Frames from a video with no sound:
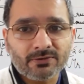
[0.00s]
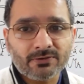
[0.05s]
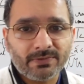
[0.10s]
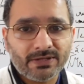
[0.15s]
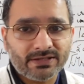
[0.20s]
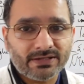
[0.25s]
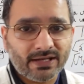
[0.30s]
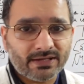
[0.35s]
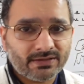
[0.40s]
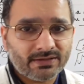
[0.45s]

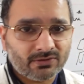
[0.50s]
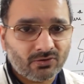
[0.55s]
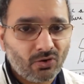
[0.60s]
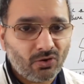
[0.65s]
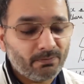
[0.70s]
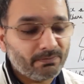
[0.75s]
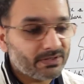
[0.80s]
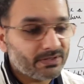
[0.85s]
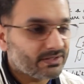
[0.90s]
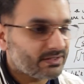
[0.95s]
rupees as
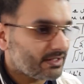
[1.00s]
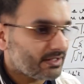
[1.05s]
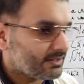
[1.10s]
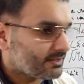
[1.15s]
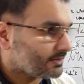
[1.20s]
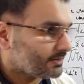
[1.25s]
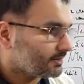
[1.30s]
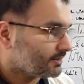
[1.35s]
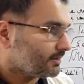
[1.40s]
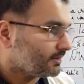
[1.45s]

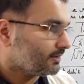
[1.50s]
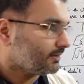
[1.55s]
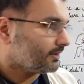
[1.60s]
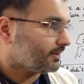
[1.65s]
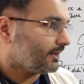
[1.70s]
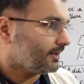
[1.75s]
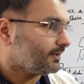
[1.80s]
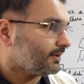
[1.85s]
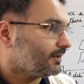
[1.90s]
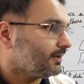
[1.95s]
compensation,
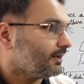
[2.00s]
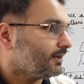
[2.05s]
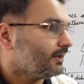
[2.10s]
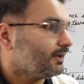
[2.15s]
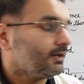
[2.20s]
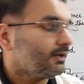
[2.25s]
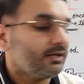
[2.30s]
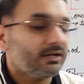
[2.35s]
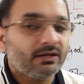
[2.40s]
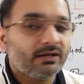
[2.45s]
right?
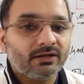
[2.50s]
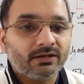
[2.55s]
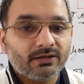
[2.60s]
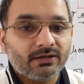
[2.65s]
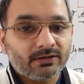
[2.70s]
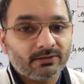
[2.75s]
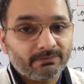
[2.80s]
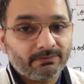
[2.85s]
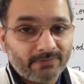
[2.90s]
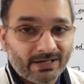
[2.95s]

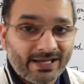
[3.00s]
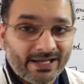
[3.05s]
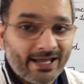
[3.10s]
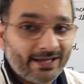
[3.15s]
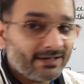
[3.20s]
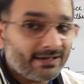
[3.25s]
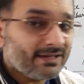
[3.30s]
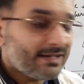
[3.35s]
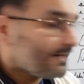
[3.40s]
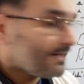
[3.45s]
But
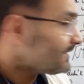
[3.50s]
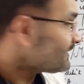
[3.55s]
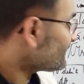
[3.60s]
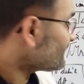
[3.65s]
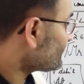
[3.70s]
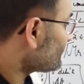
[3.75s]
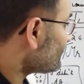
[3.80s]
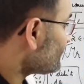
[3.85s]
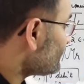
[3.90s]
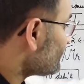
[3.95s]
then this
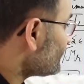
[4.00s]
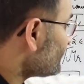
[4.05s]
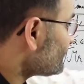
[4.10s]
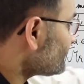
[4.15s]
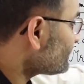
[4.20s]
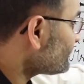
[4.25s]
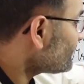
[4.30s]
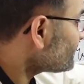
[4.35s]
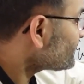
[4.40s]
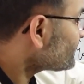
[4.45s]

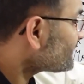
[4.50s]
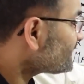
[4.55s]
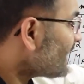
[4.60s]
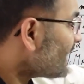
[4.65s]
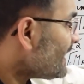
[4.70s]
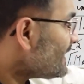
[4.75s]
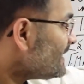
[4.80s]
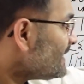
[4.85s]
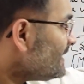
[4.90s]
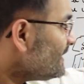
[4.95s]
is a
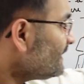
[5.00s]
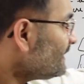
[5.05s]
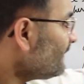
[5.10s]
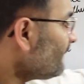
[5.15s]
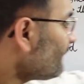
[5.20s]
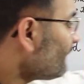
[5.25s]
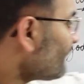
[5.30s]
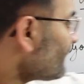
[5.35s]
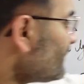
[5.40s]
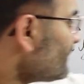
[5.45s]
slightly
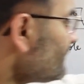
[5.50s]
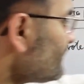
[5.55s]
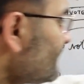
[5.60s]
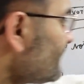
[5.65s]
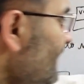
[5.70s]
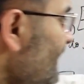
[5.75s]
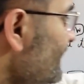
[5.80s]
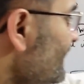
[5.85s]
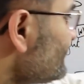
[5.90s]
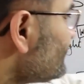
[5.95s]
different
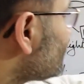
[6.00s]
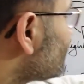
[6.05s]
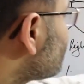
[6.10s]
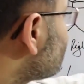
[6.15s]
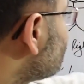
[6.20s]
case